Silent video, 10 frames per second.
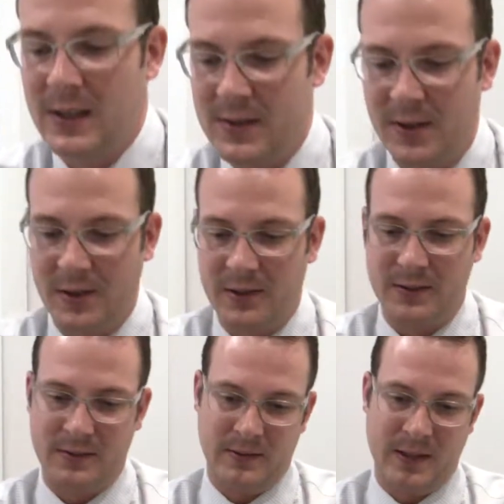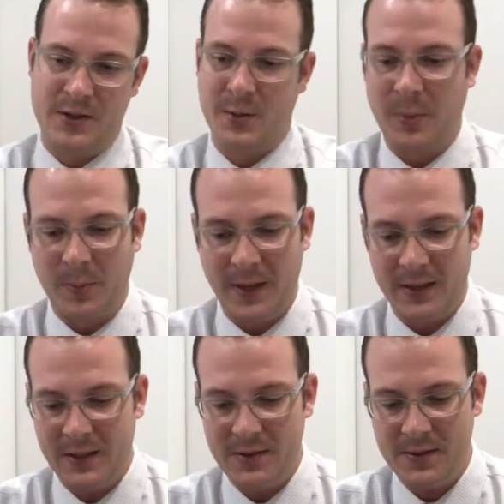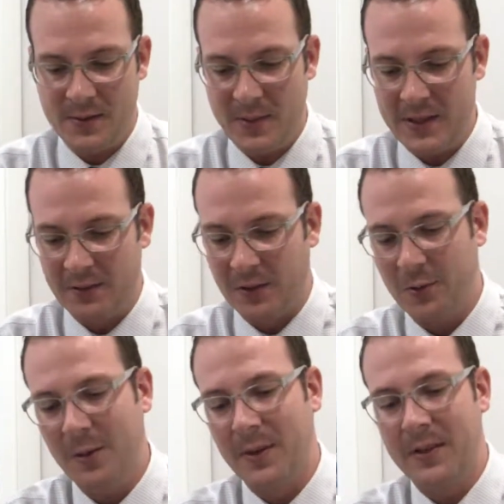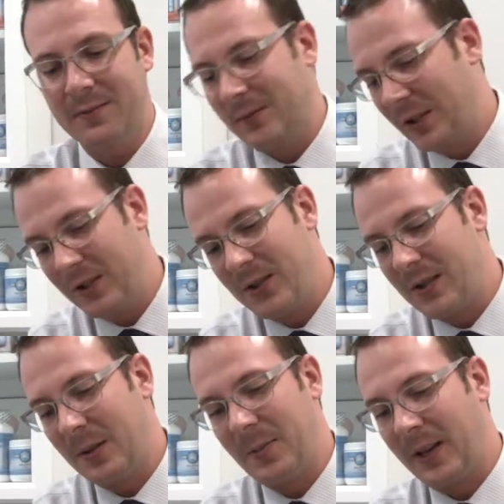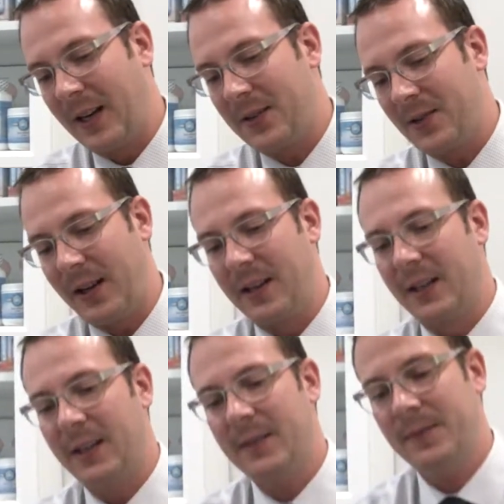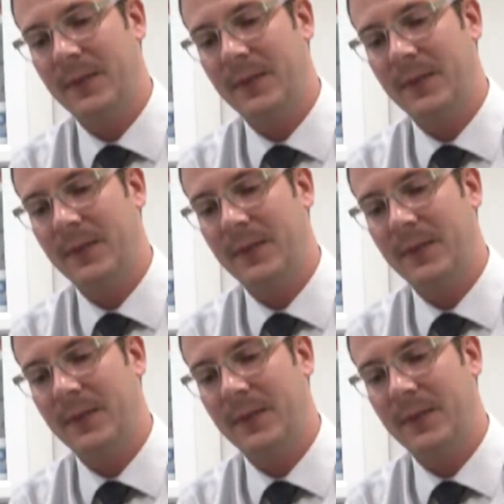So as you're preparing to use this piece of equipment, you can just slip your hands right in here.